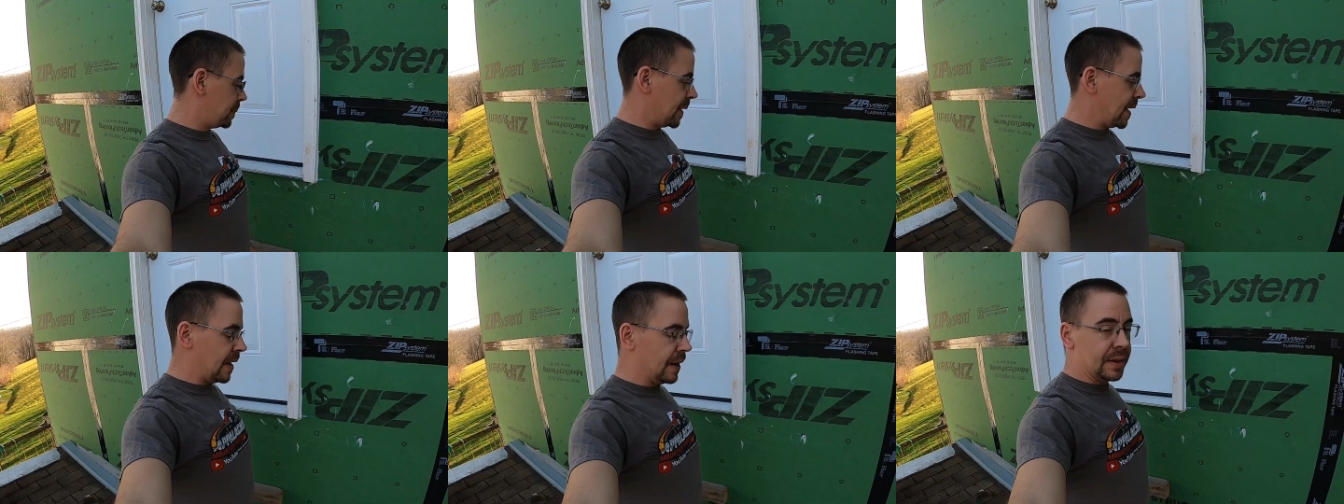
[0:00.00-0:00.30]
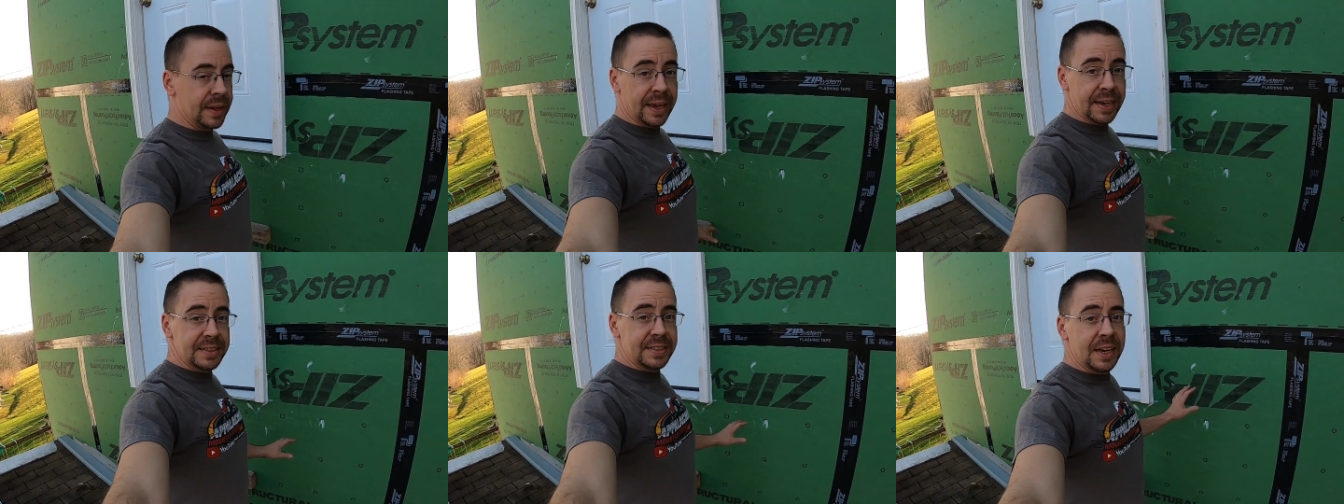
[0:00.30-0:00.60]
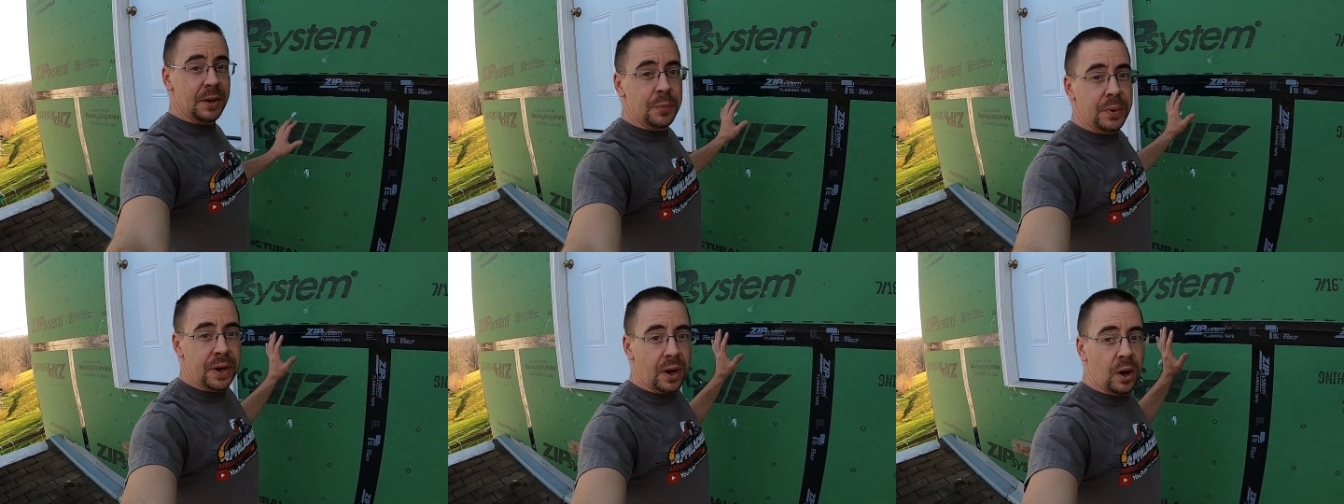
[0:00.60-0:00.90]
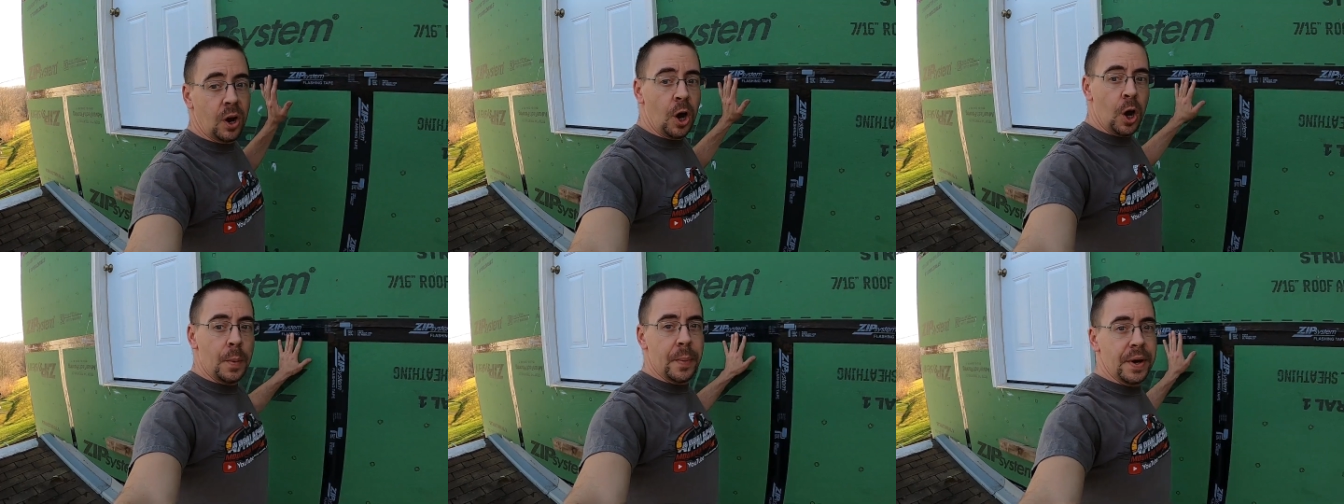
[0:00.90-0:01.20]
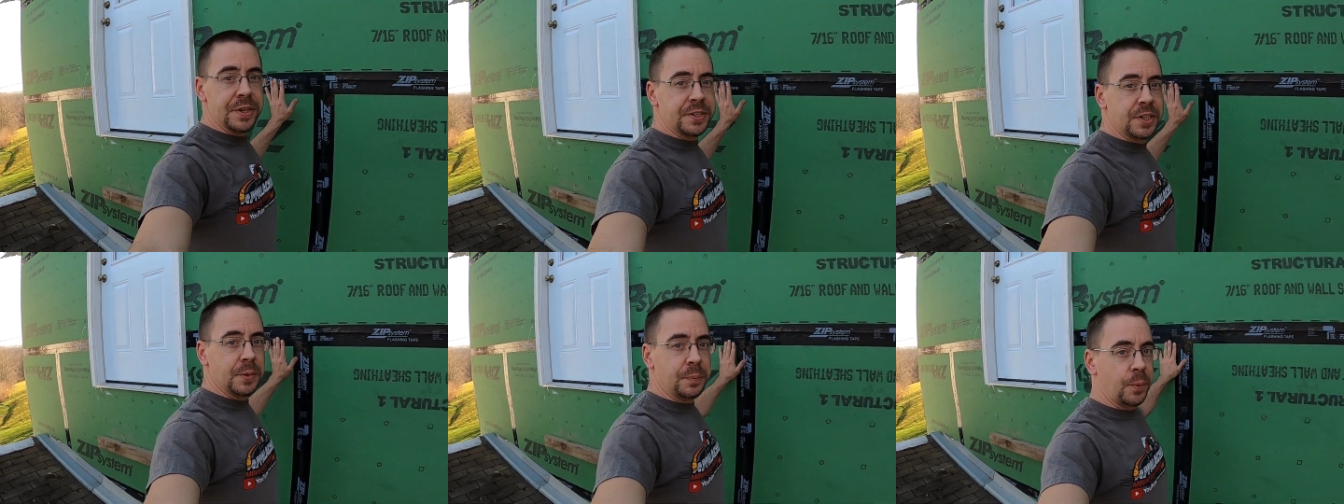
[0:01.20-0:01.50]
But like I said, we are
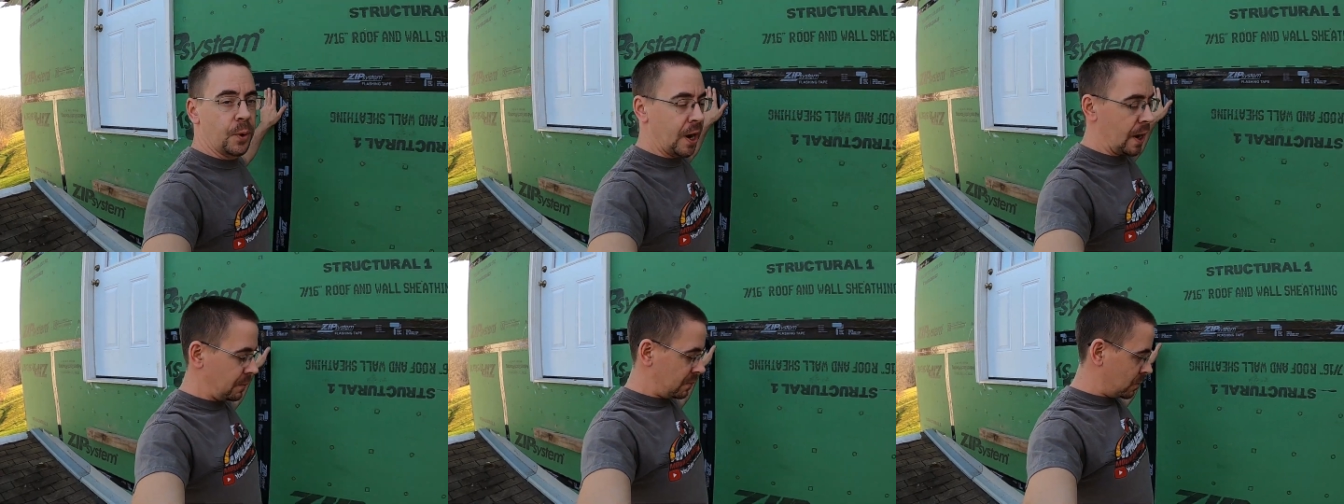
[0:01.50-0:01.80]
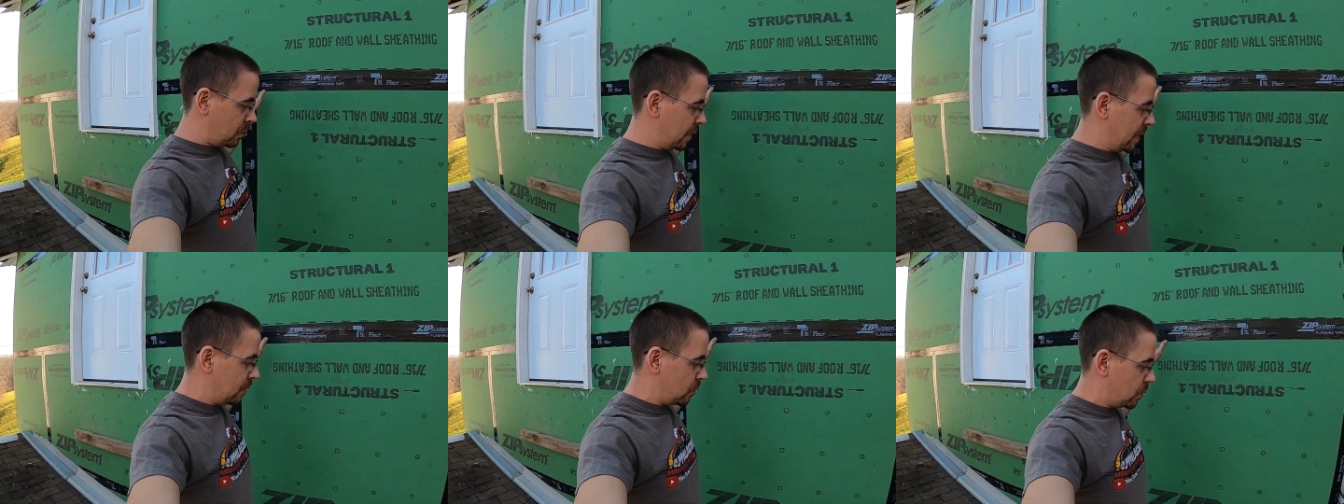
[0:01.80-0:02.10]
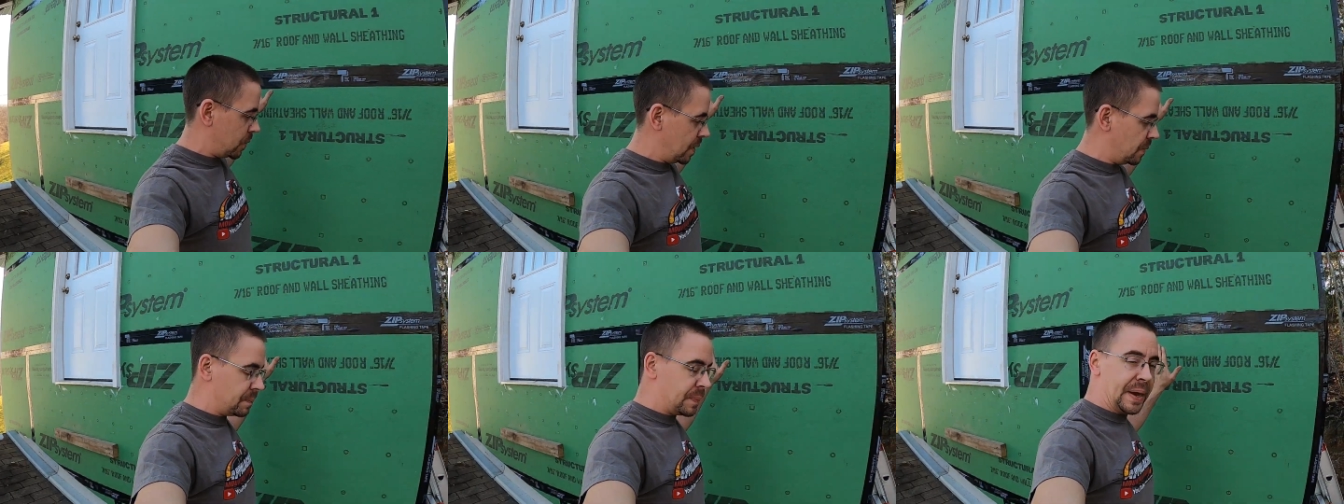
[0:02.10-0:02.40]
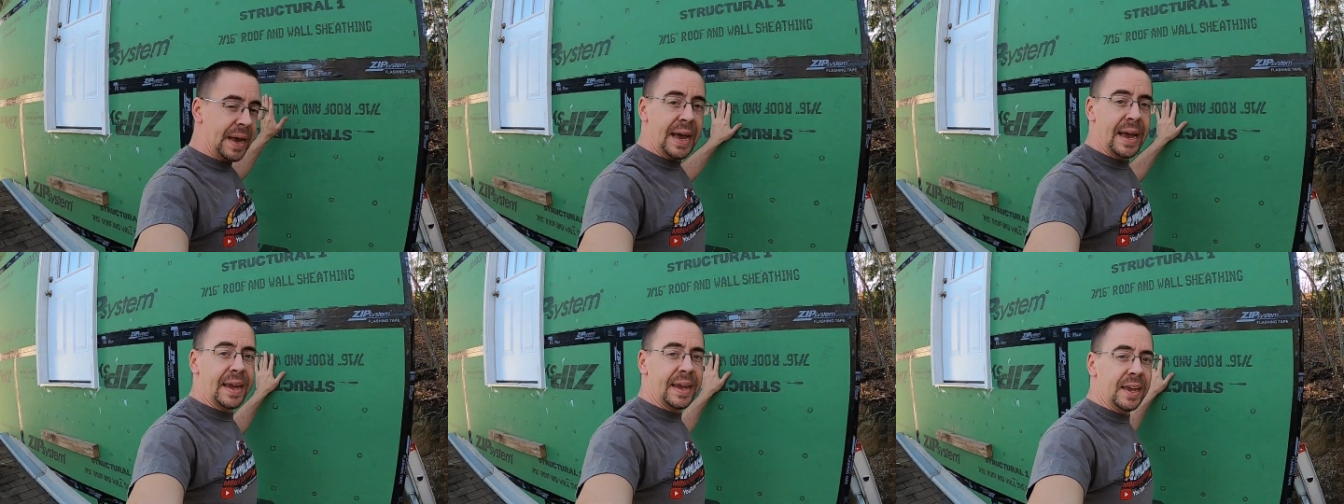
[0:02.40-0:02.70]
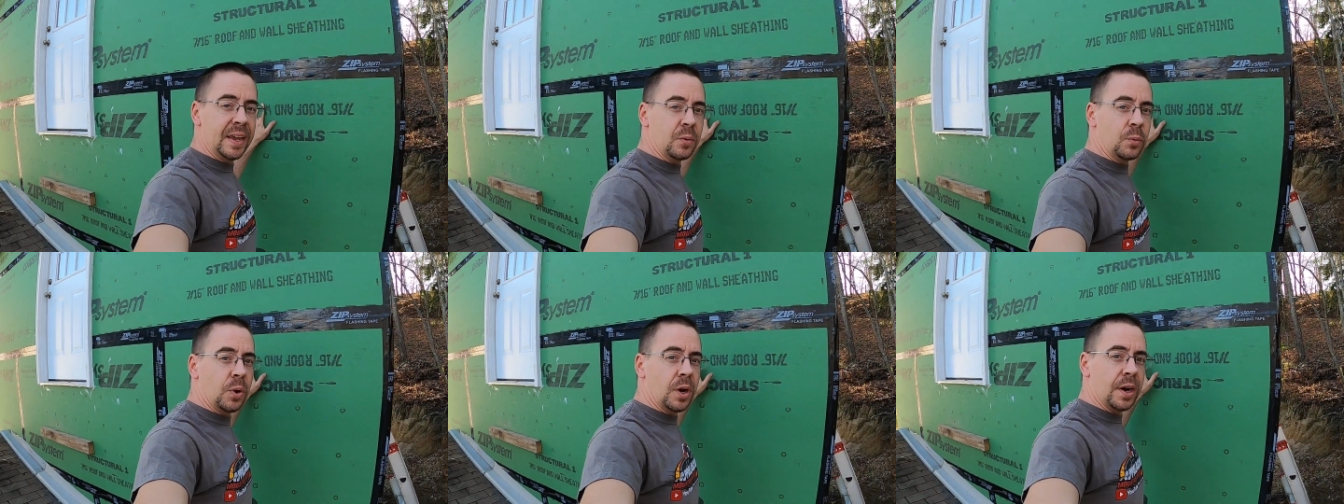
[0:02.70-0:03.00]
almost to the point where we will be
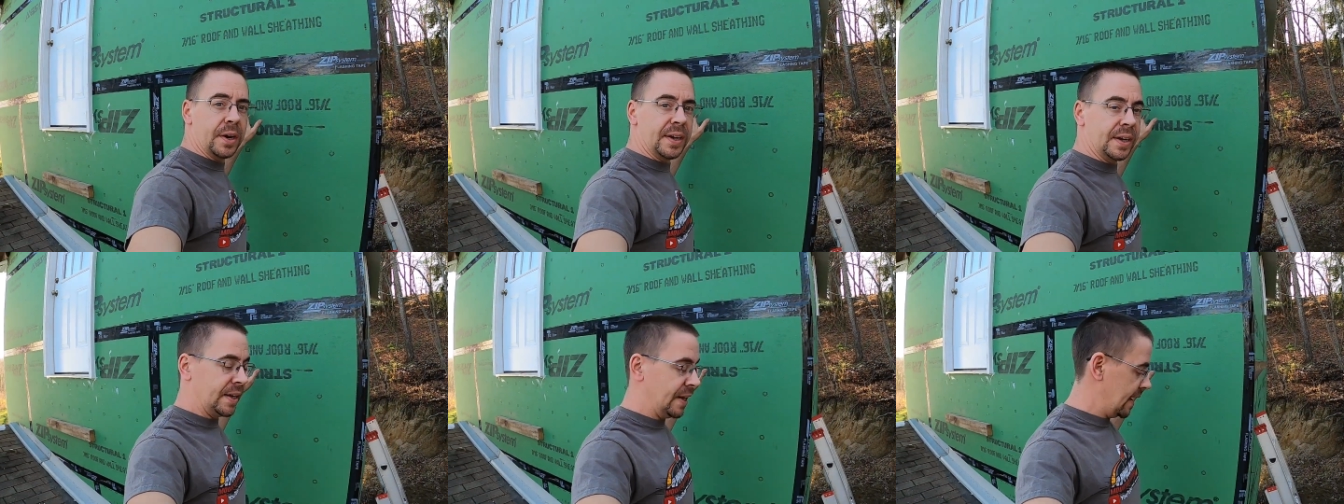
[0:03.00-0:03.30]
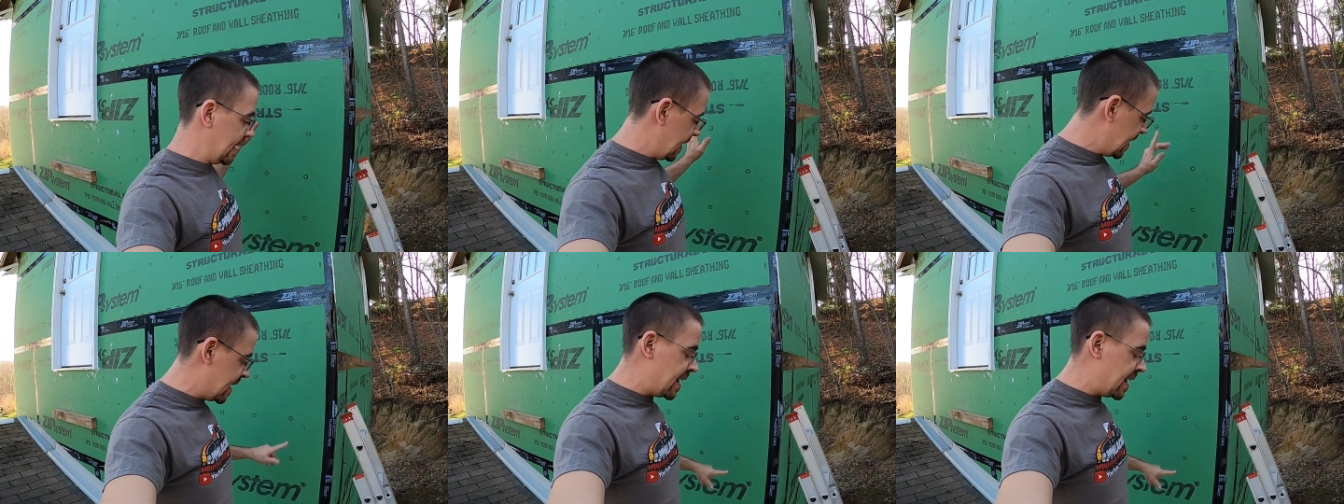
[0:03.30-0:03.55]
back in working